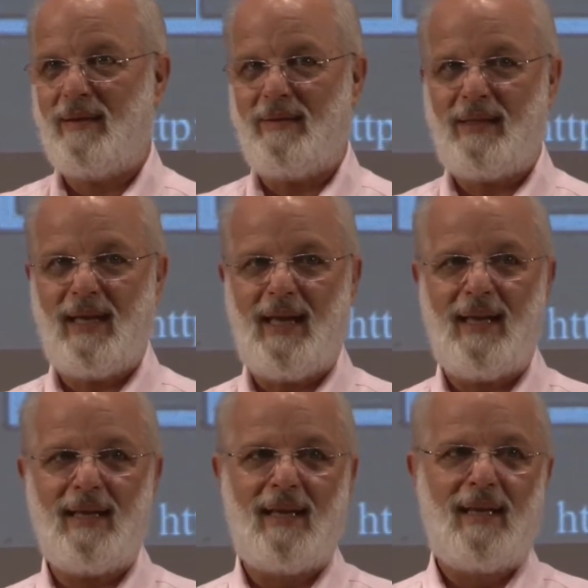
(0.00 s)

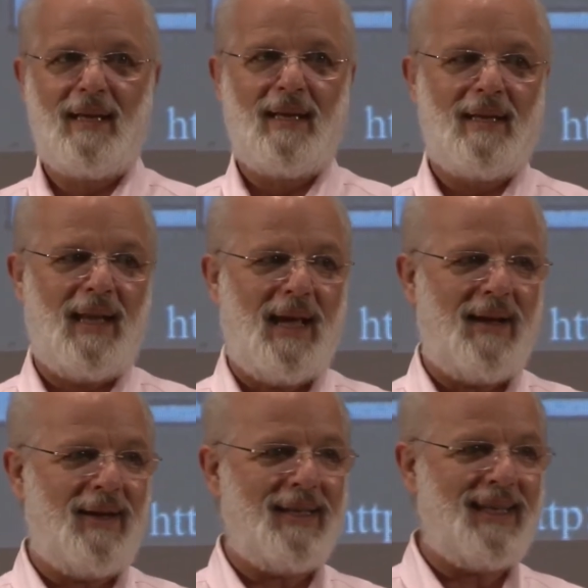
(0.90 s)
okay?
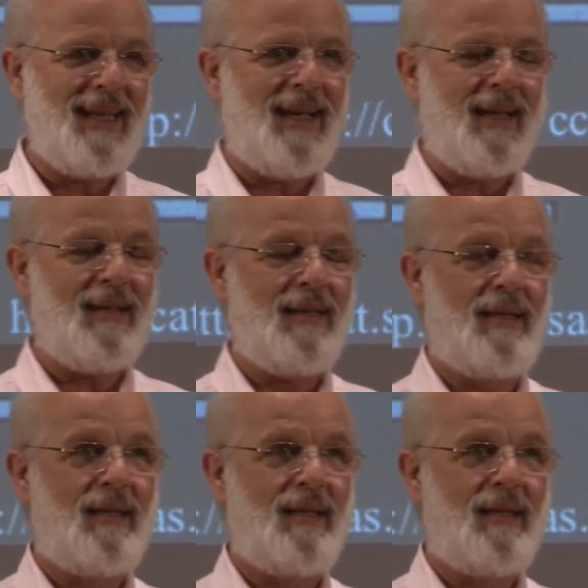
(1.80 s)
Now, again,